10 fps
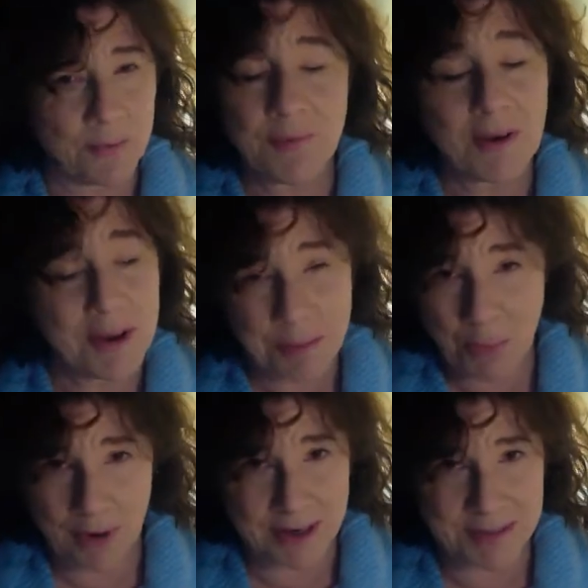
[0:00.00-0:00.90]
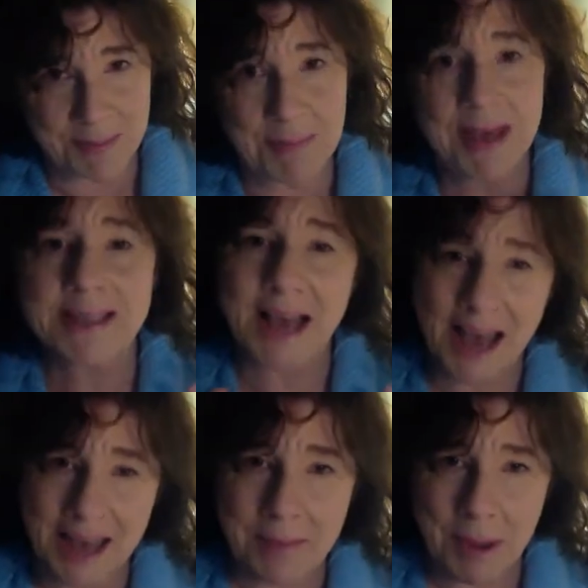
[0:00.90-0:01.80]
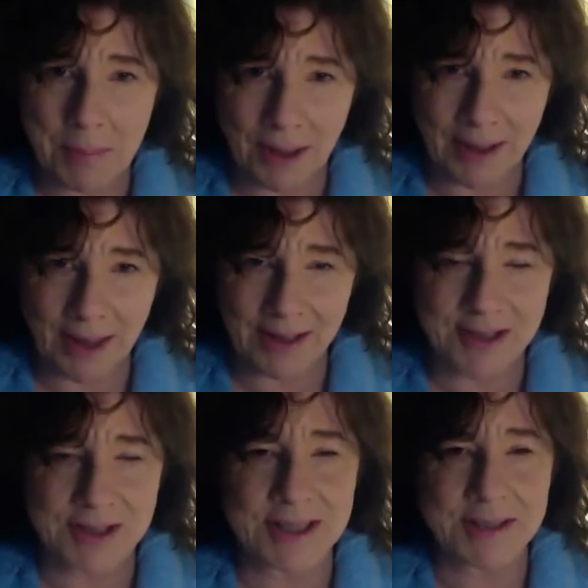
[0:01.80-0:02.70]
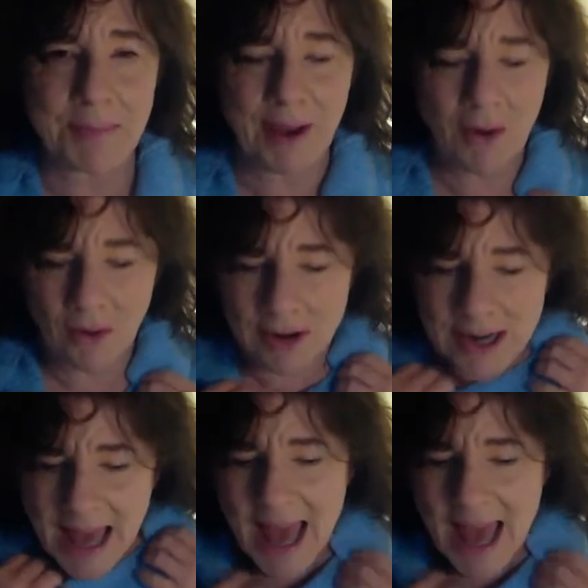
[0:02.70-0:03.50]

very important to me because I am a biologist by heart.